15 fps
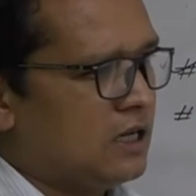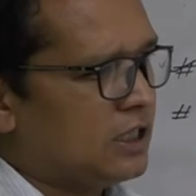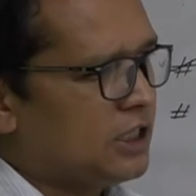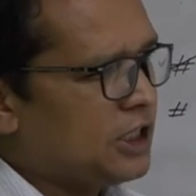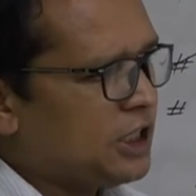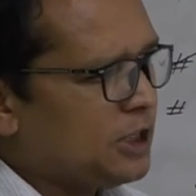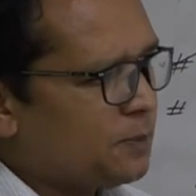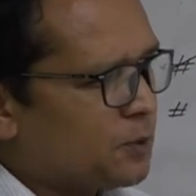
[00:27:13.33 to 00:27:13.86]

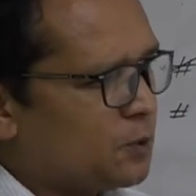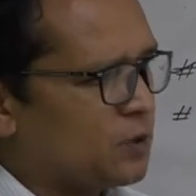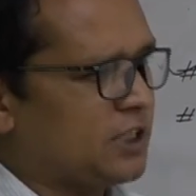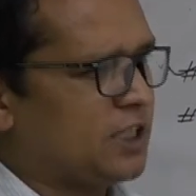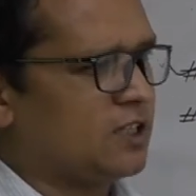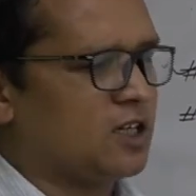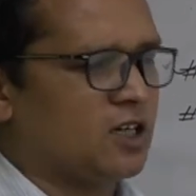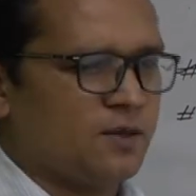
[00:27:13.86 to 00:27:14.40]
Deep
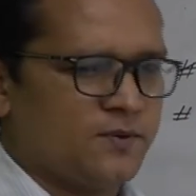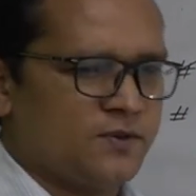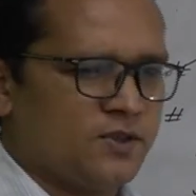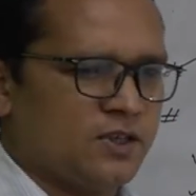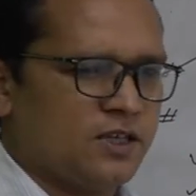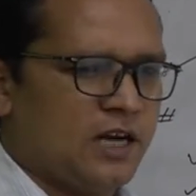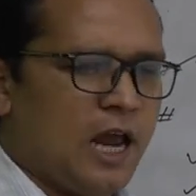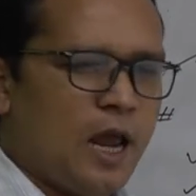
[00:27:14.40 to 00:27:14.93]
rooted
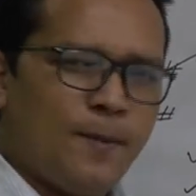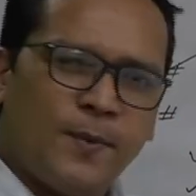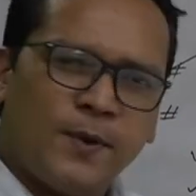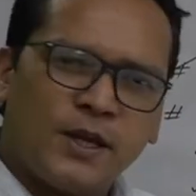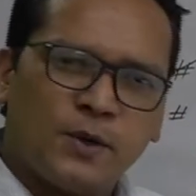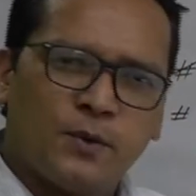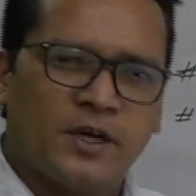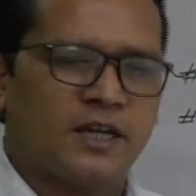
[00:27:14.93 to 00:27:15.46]
corruption,
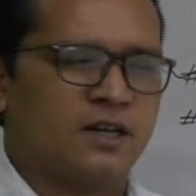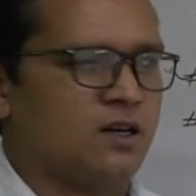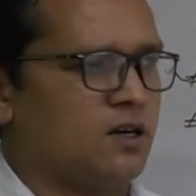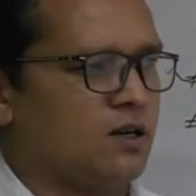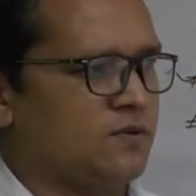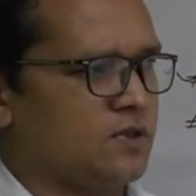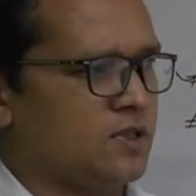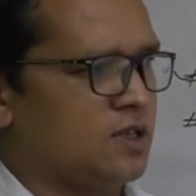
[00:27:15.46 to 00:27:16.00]
everywhere
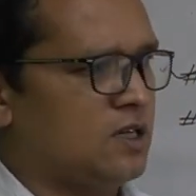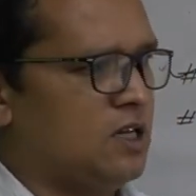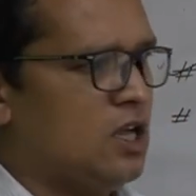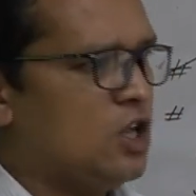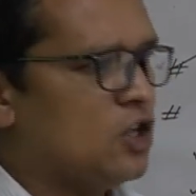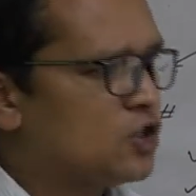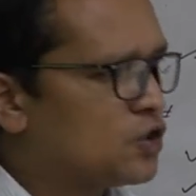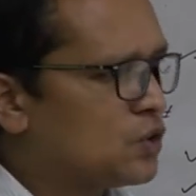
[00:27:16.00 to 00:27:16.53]
corruption,
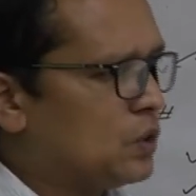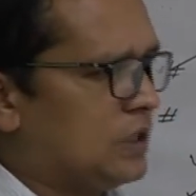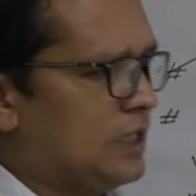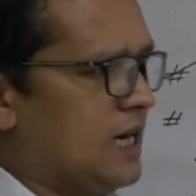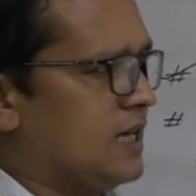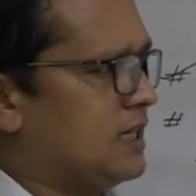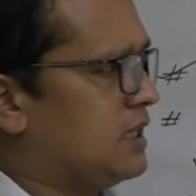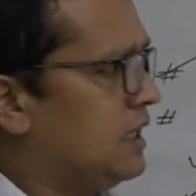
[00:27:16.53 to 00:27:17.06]
so
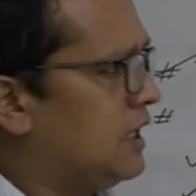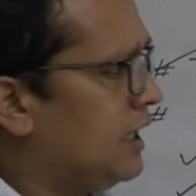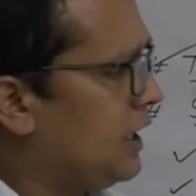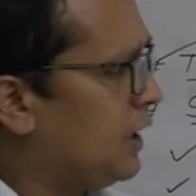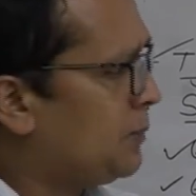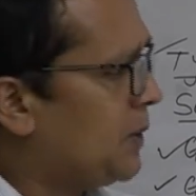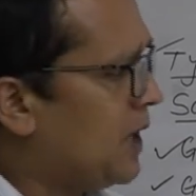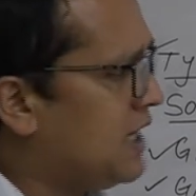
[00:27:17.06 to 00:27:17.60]
that
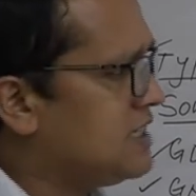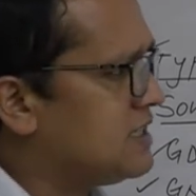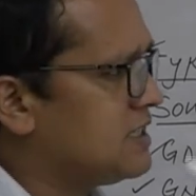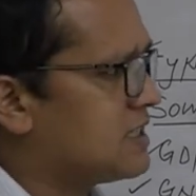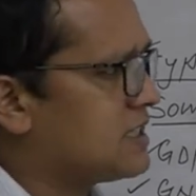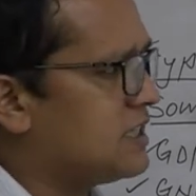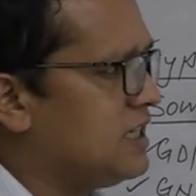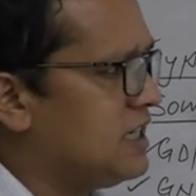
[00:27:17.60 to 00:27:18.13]
Nepal is
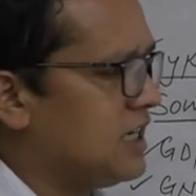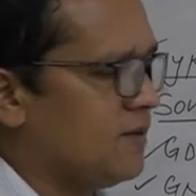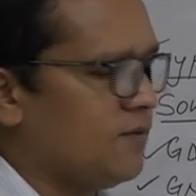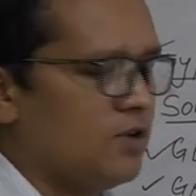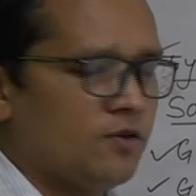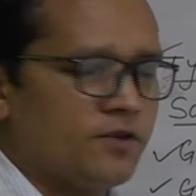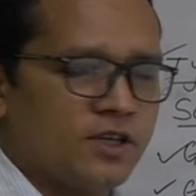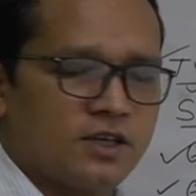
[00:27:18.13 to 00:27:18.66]
still
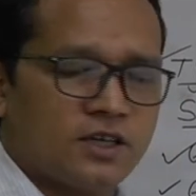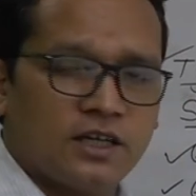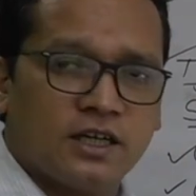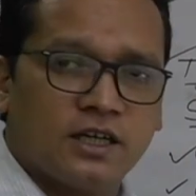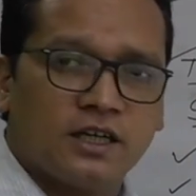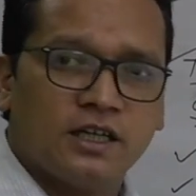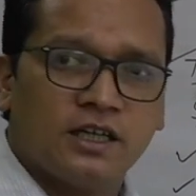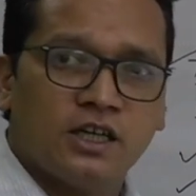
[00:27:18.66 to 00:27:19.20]
developing
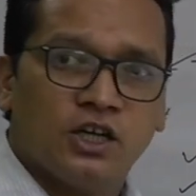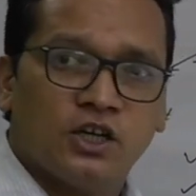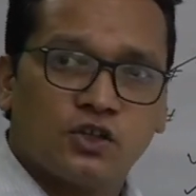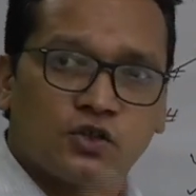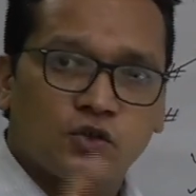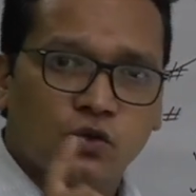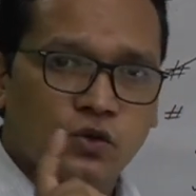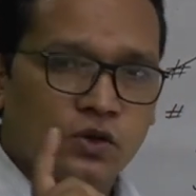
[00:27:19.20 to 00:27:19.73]
country.
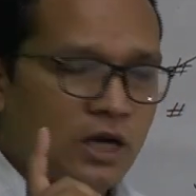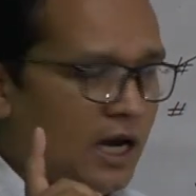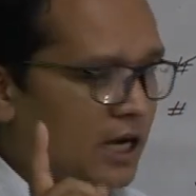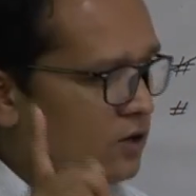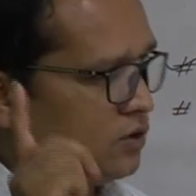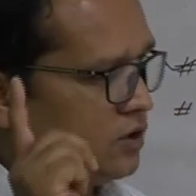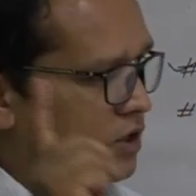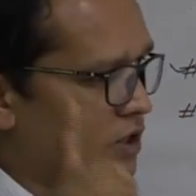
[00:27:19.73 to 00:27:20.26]
So
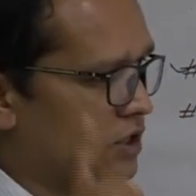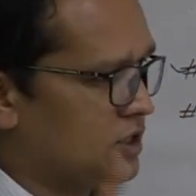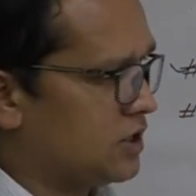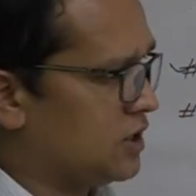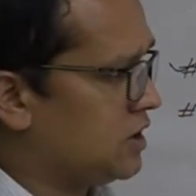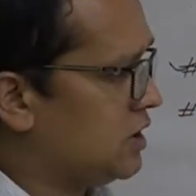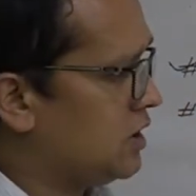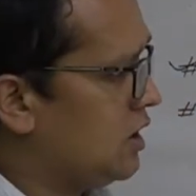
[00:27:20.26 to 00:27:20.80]
another
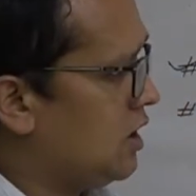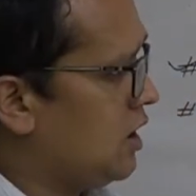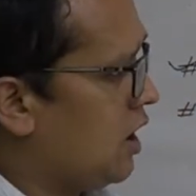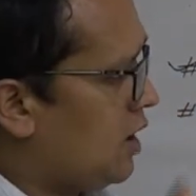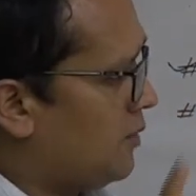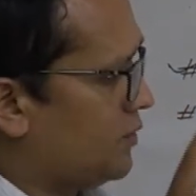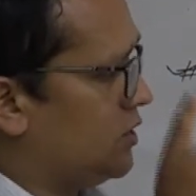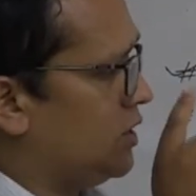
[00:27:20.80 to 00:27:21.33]
reason
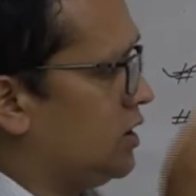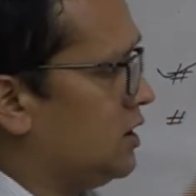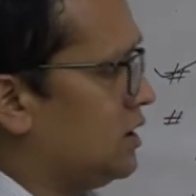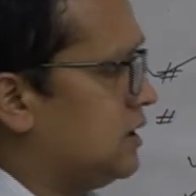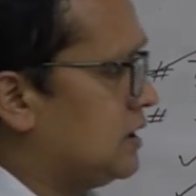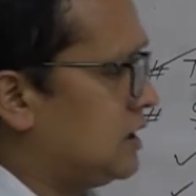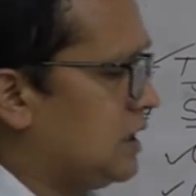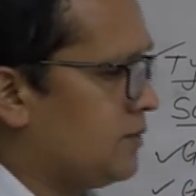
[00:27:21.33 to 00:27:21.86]
of the
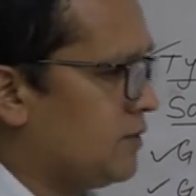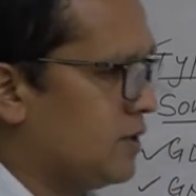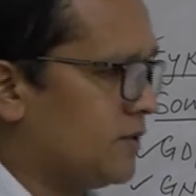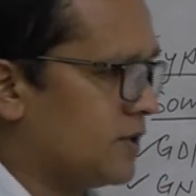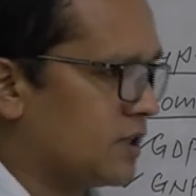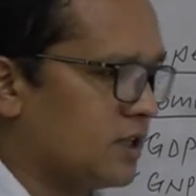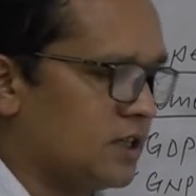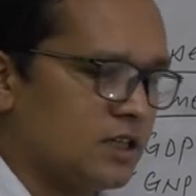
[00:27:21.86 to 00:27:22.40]

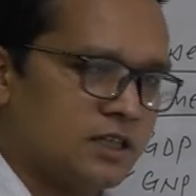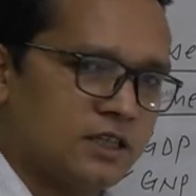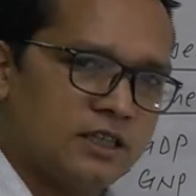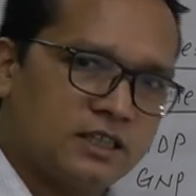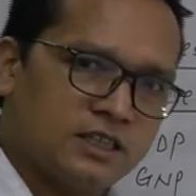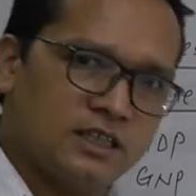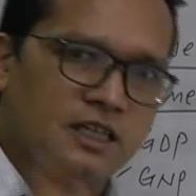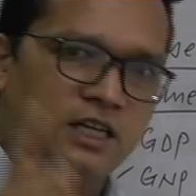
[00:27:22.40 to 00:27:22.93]
developing country,
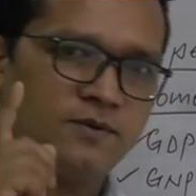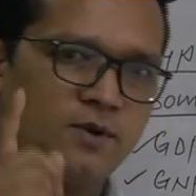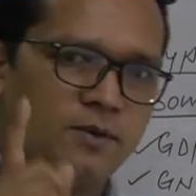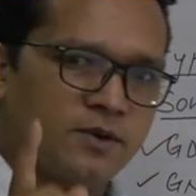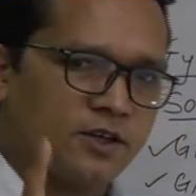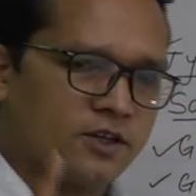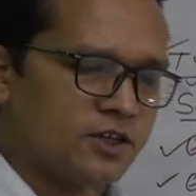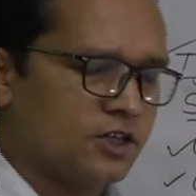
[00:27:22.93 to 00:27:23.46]
still
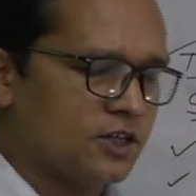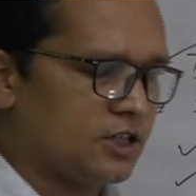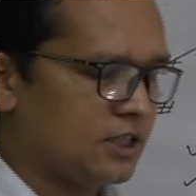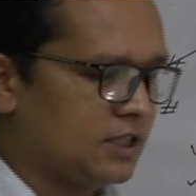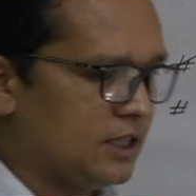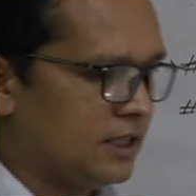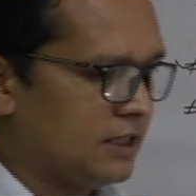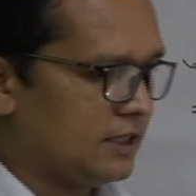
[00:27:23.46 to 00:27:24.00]
developing country,
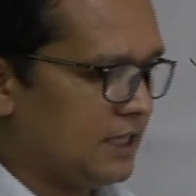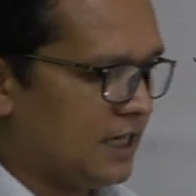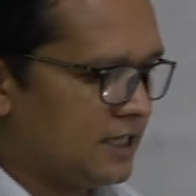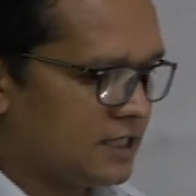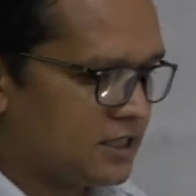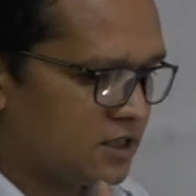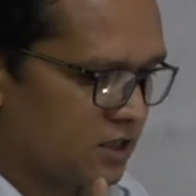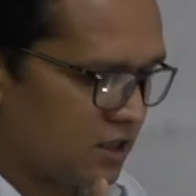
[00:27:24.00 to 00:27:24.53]
that
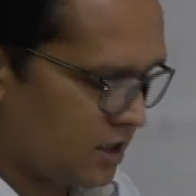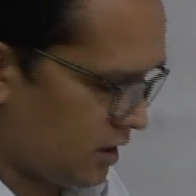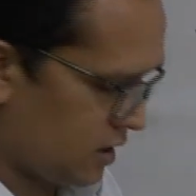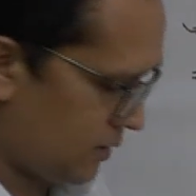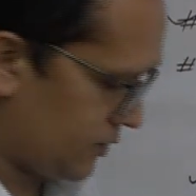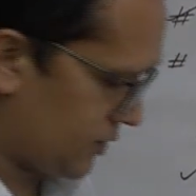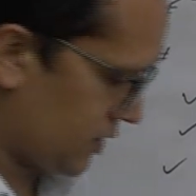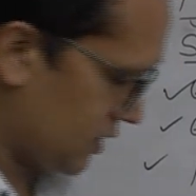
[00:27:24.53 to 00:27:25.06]
is
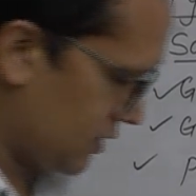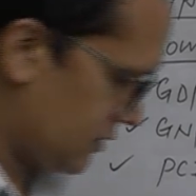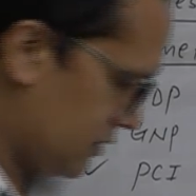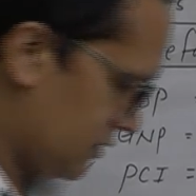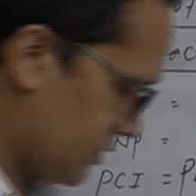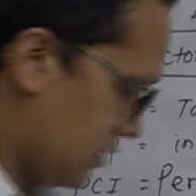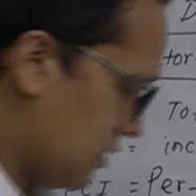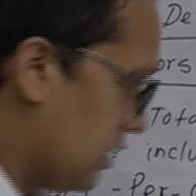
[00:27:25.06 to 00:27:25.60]
corruption.
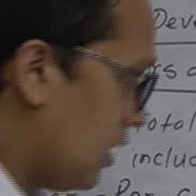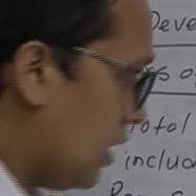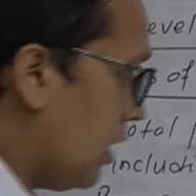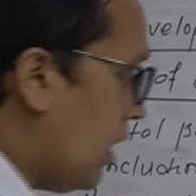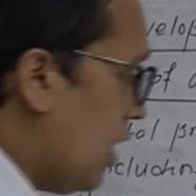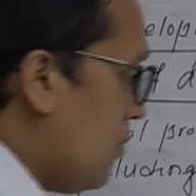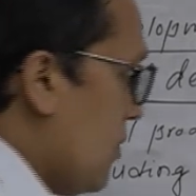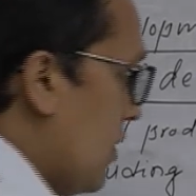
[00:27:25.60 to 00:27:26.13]

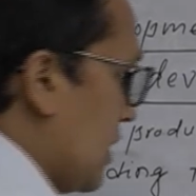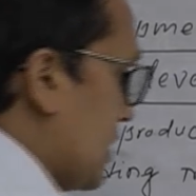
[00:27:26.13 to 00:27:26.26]
Number